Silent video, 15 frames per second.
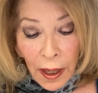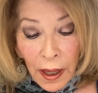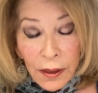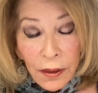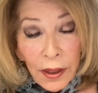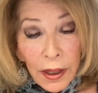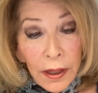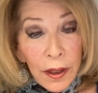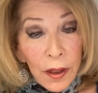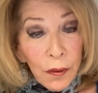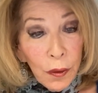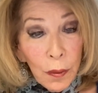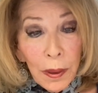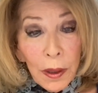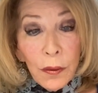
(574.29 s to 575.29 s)
stayed there
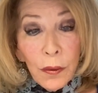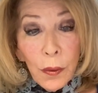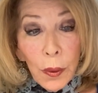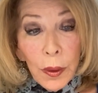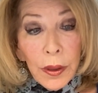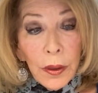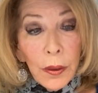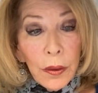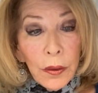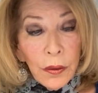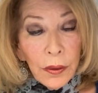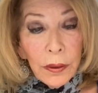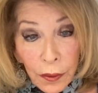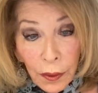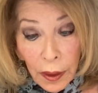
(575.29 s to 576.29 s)
for about 4 years
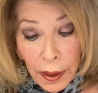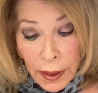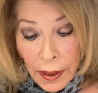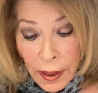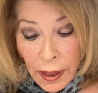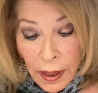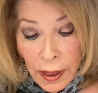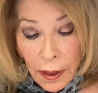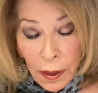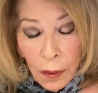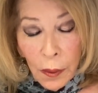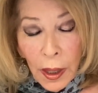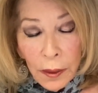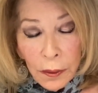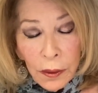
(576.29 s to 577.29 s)
as I
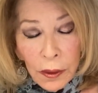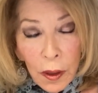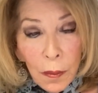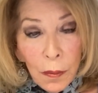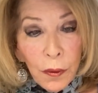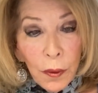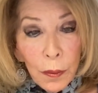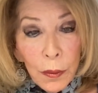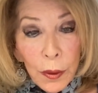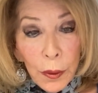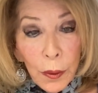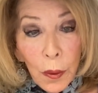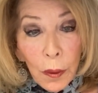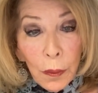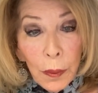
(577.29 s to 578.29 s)
had to come from New
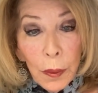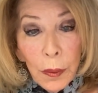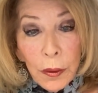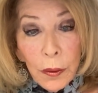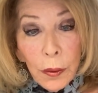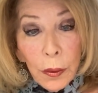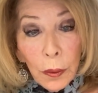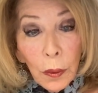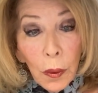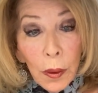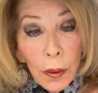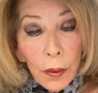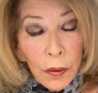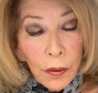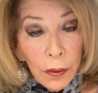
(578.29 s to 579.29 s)
York. We were 2
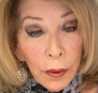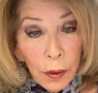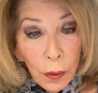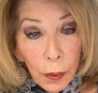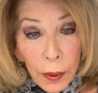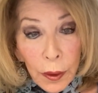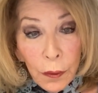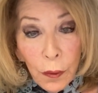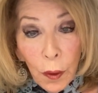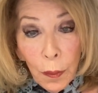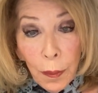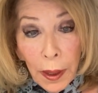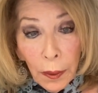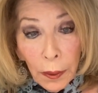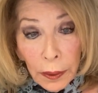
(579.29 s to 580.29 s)
lawyers and 3 or 4
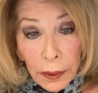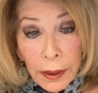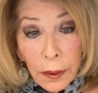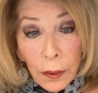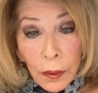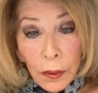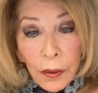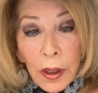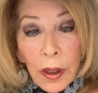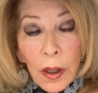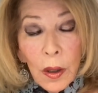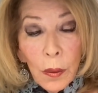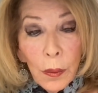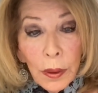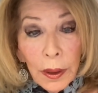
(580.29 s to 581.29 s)
paralegals.
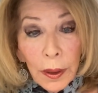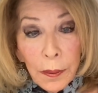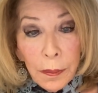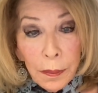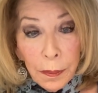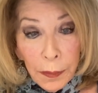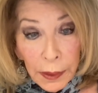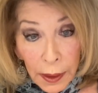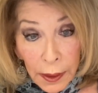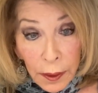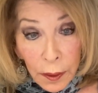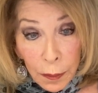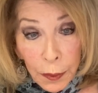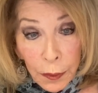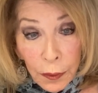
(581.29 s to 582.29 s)
When I got
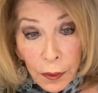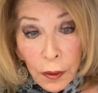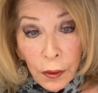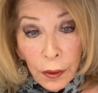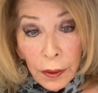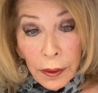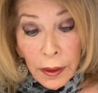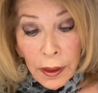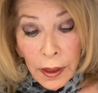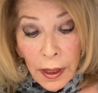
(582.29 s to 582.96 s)
the position